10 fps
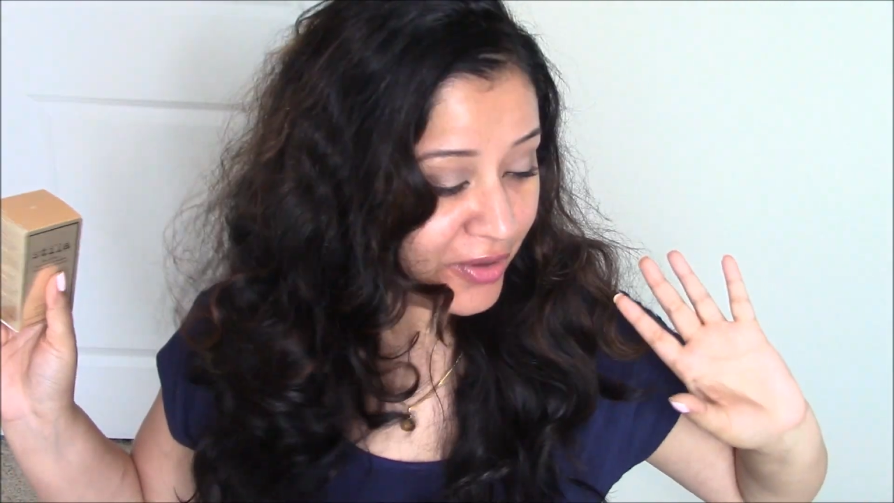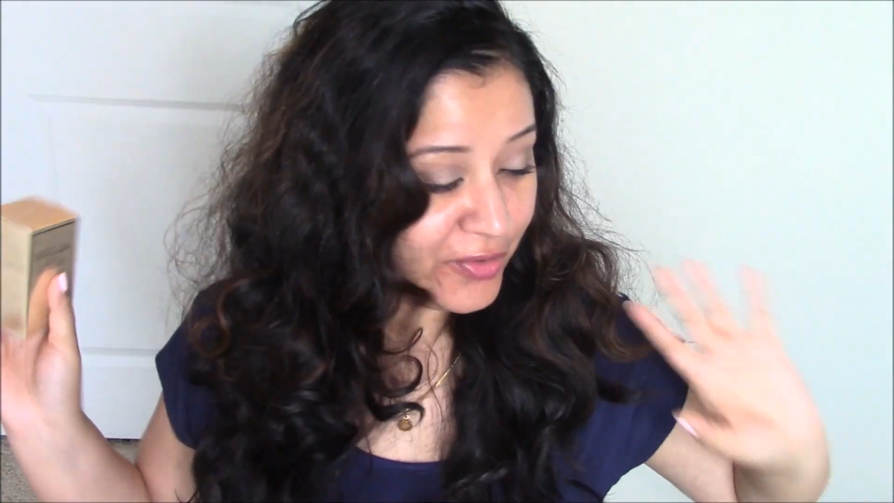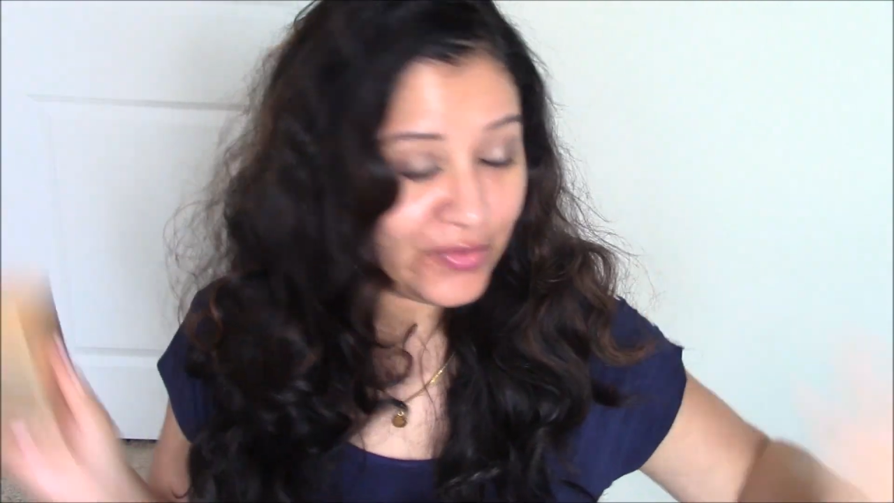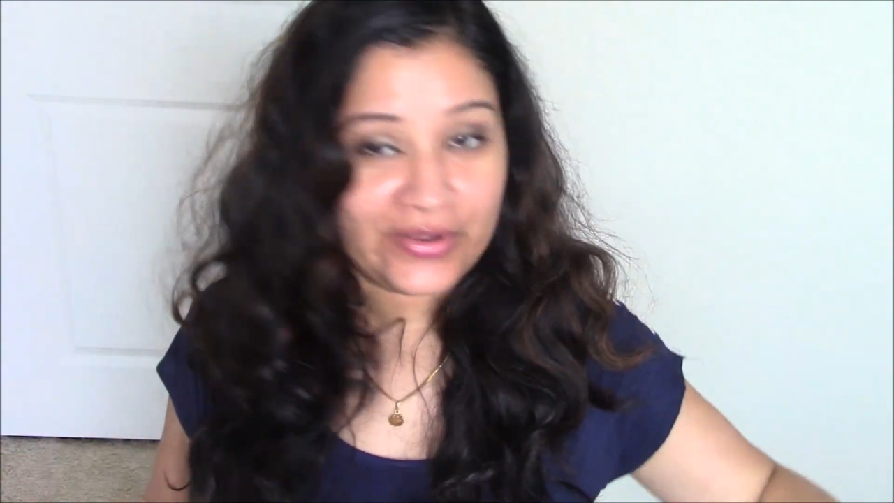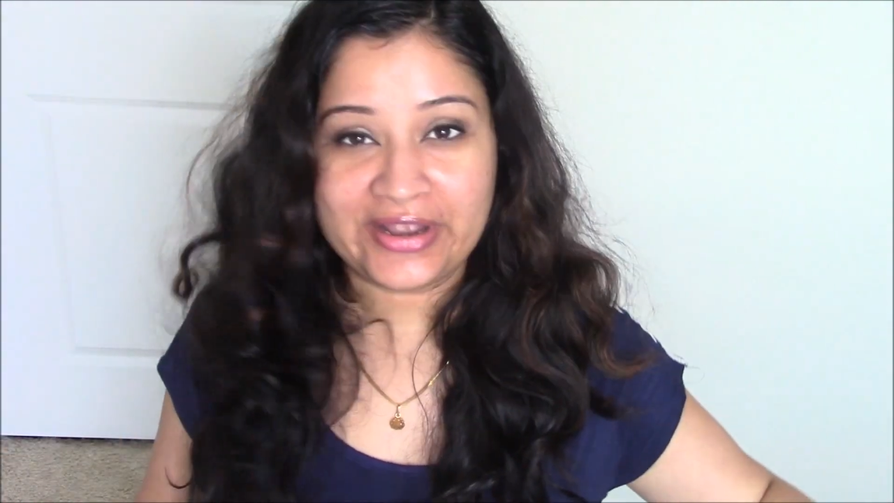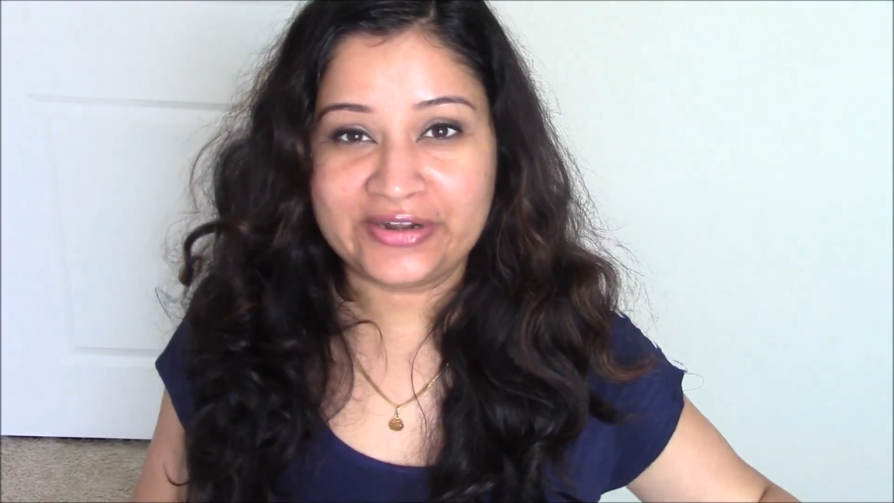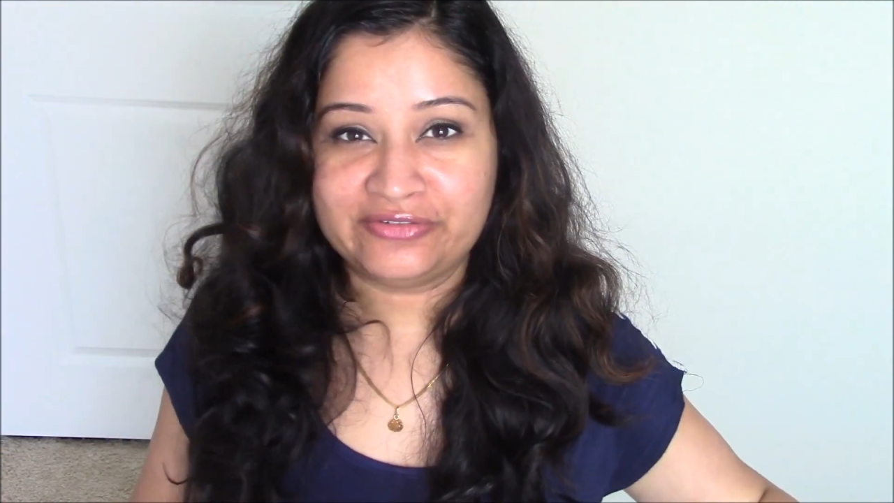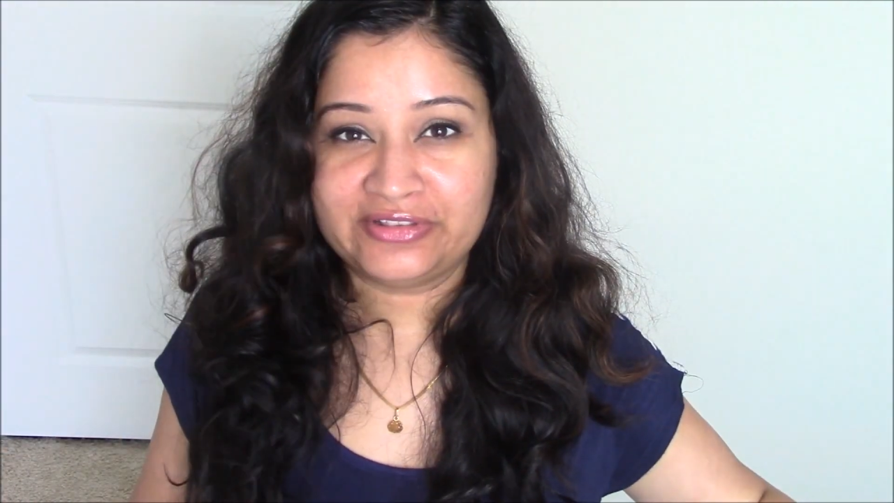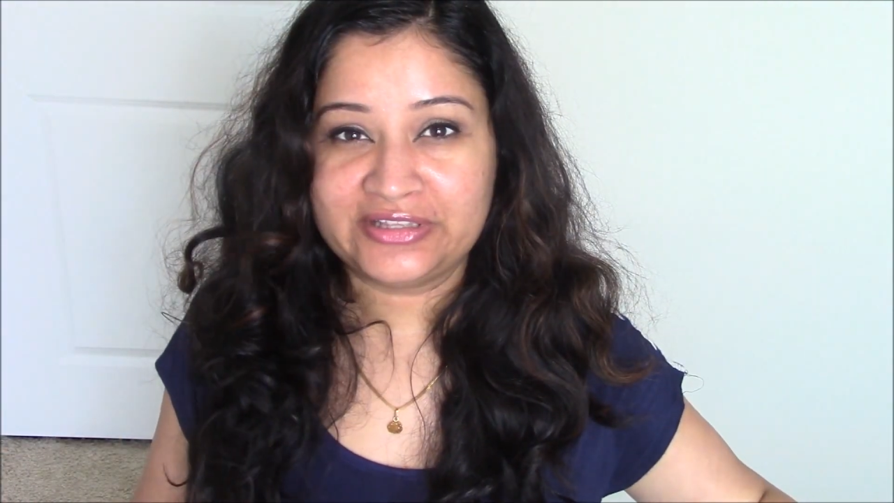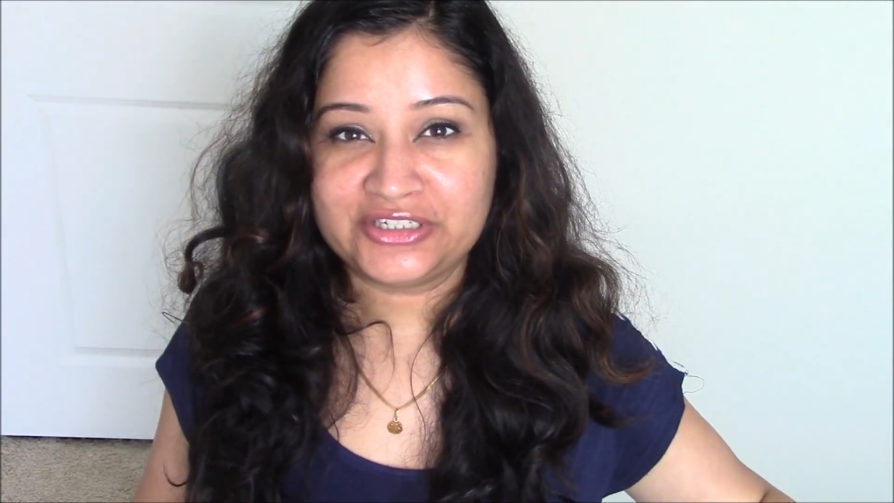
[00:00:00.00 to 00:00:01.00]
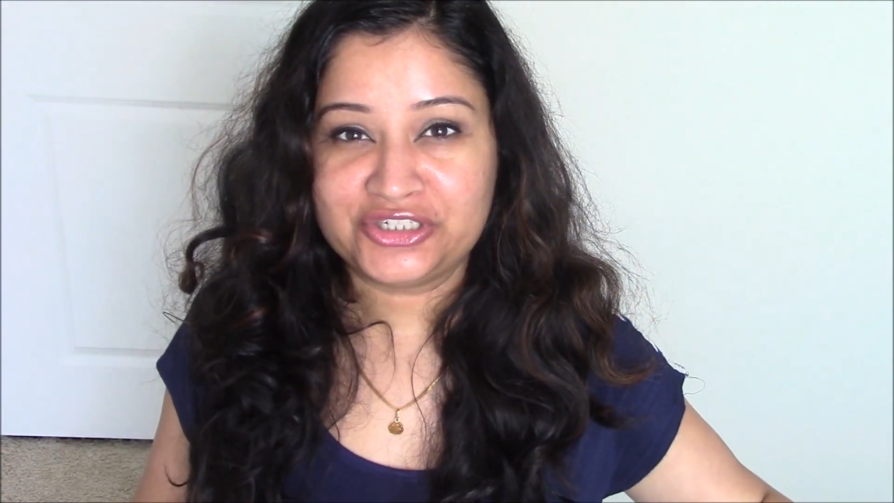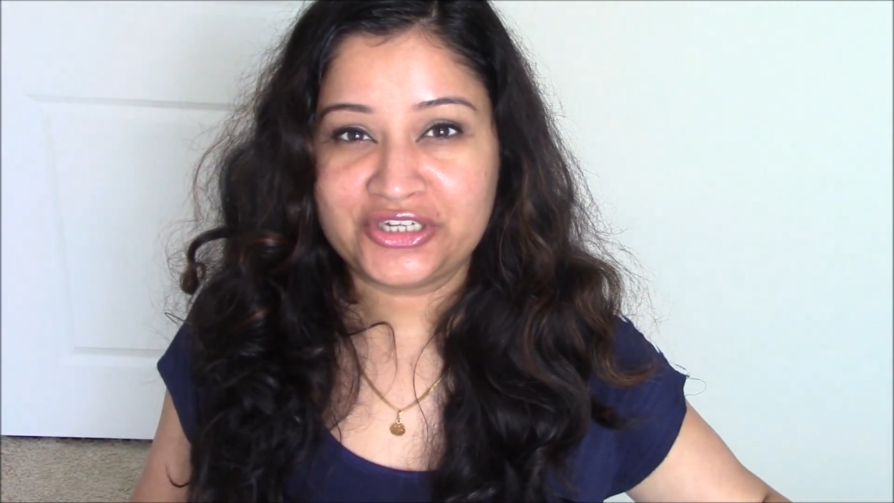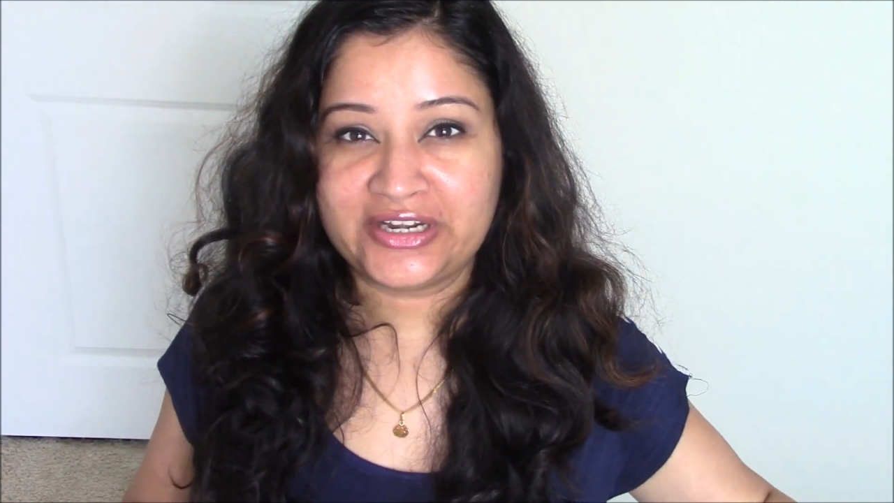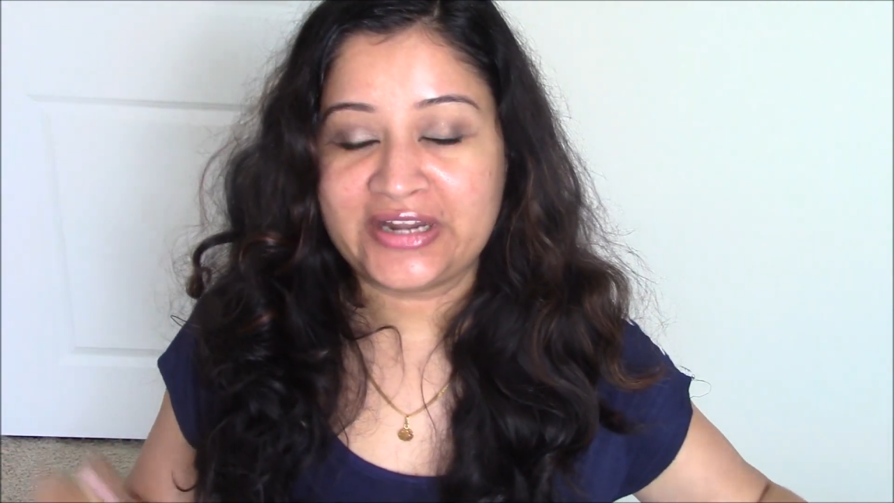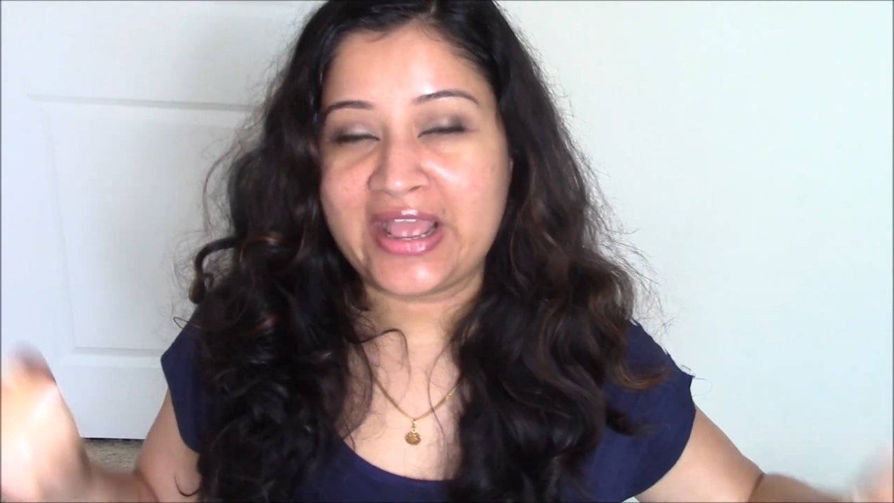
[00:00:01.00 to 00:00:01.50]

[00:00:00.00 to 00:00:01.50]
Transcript: go ahead with this shade,